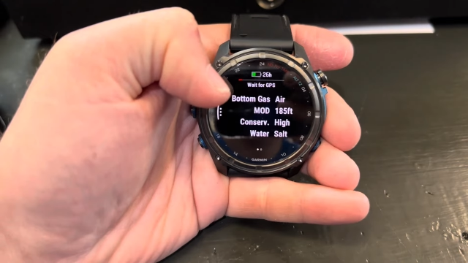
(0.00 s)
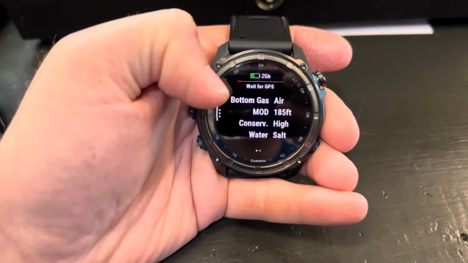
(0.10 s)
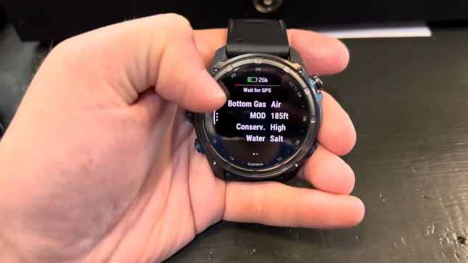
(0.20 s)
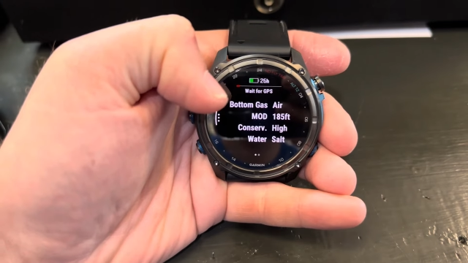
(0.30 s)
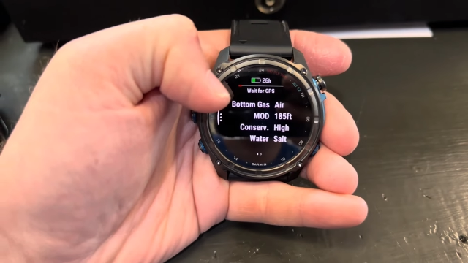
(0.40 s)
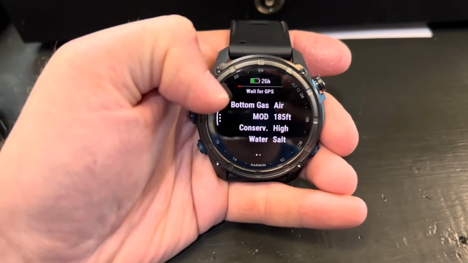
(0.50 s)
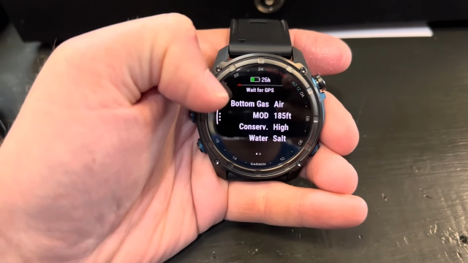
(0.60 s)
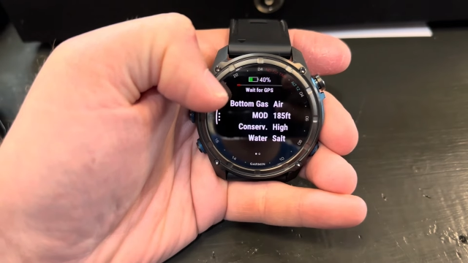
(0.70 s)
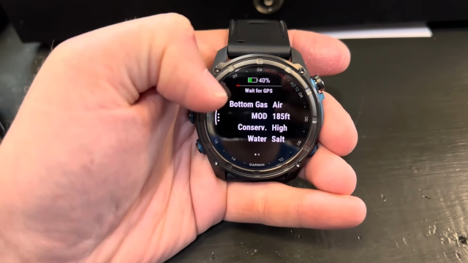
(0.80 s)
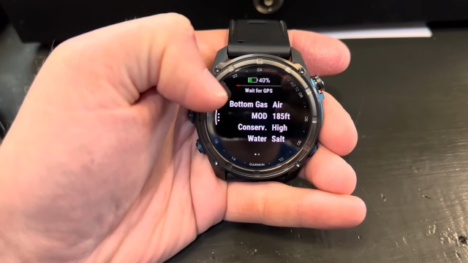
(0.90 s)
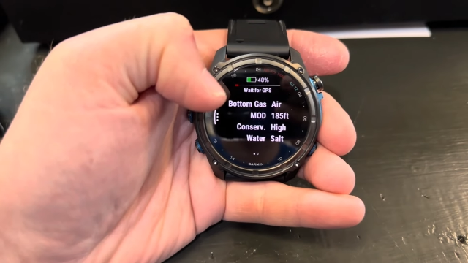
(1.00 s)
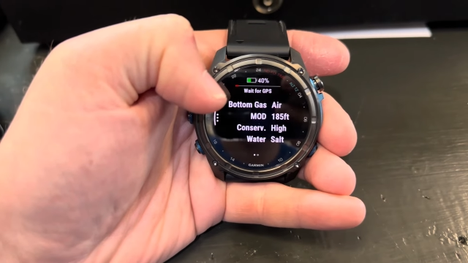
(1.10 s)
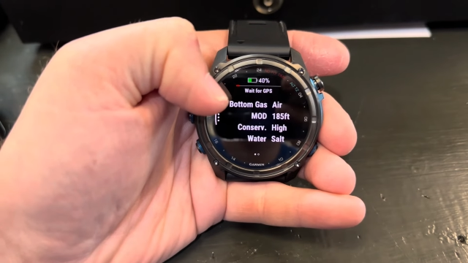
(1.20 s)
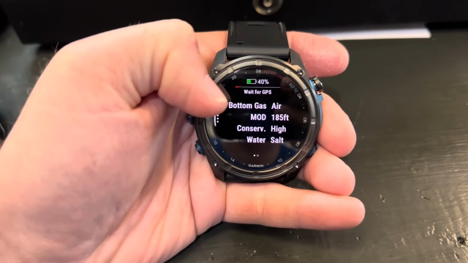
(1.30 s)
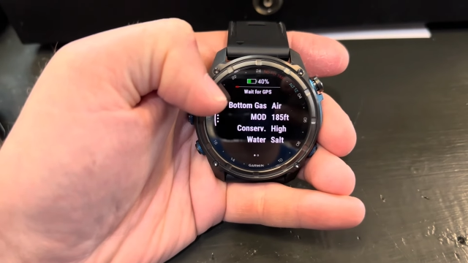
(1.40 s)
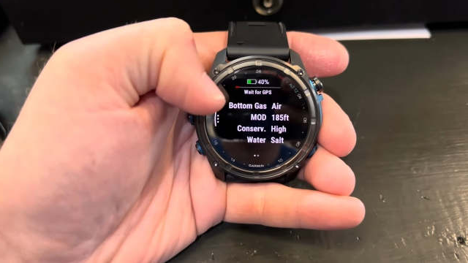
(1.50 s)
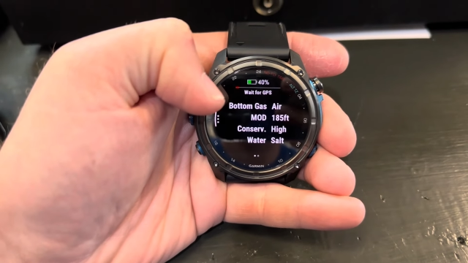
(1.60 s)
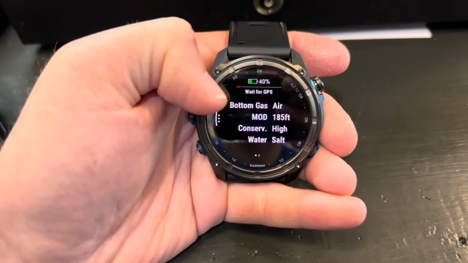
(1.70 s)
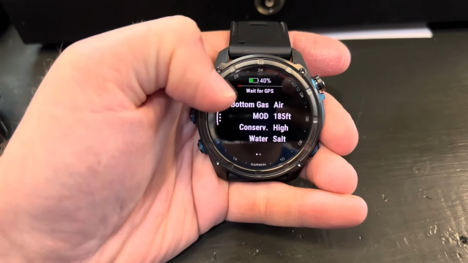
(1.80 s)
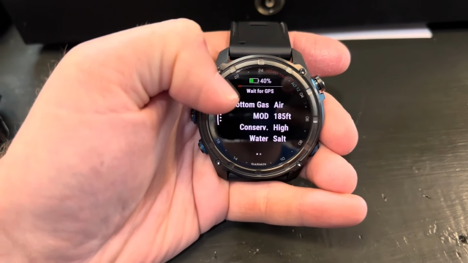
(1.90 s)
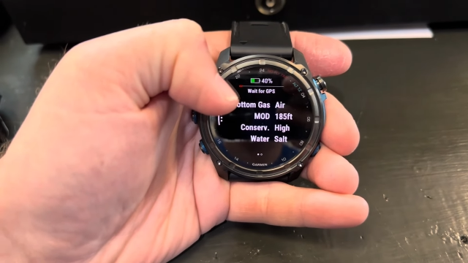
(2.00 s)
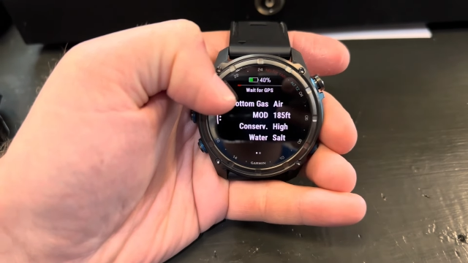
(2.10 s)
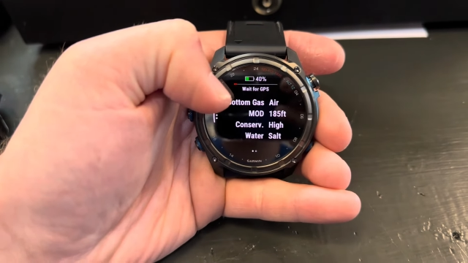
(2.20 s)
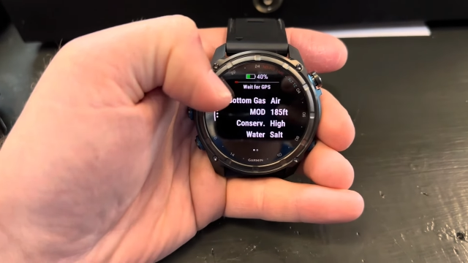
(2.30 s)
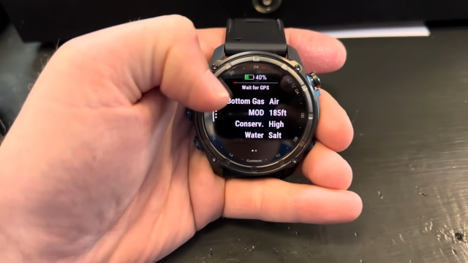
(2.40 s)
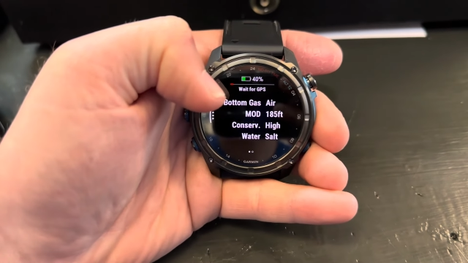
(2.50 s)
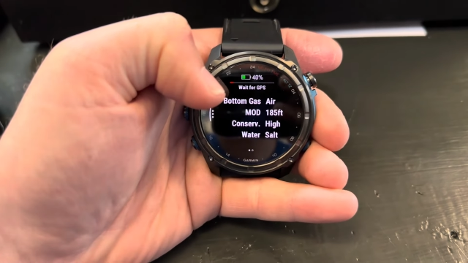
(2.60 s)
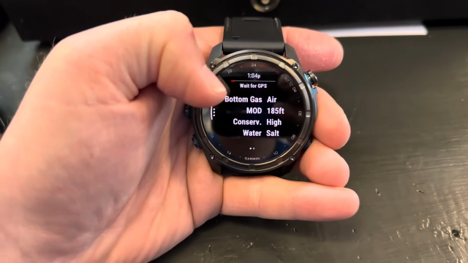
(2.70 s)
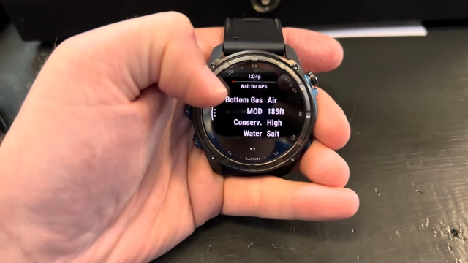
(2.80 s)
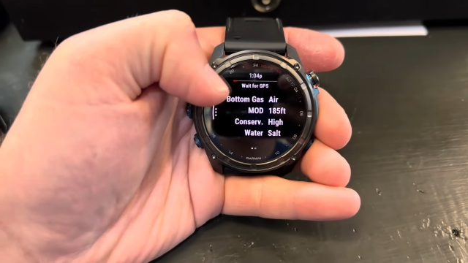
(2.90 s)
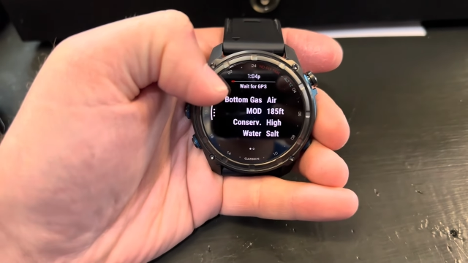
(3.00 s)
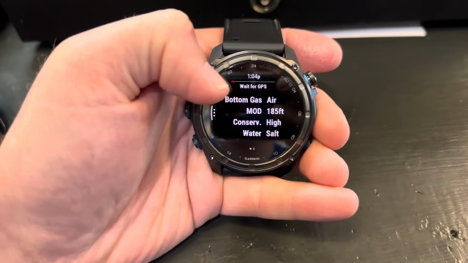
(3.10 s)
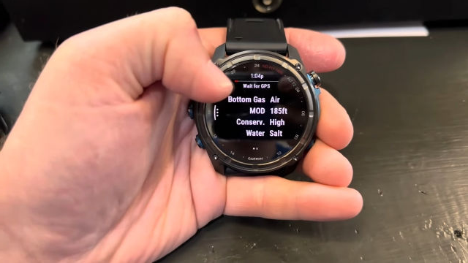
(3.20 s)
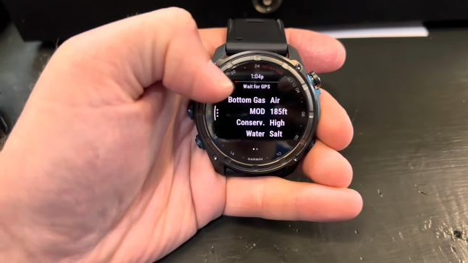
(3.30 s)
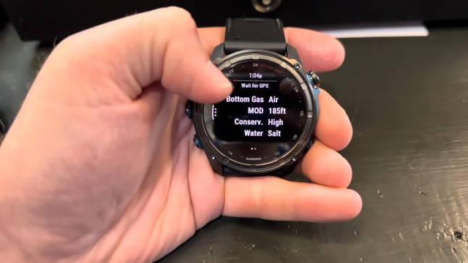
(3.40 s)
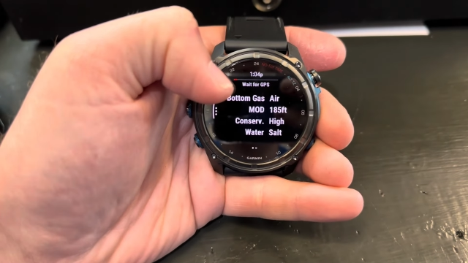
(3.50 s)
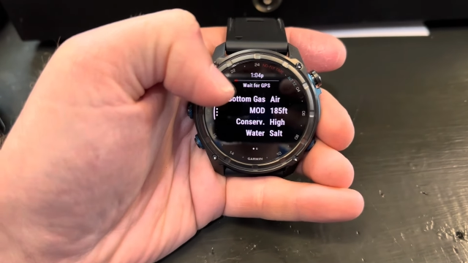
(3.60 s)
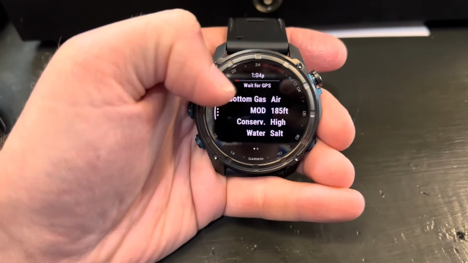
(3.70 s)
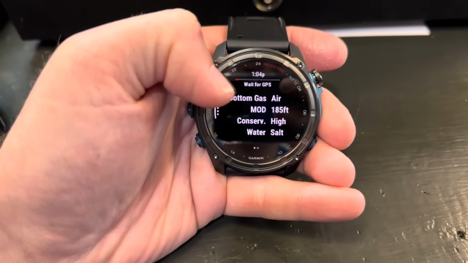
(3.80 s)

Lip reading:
[unreadable: no face in view]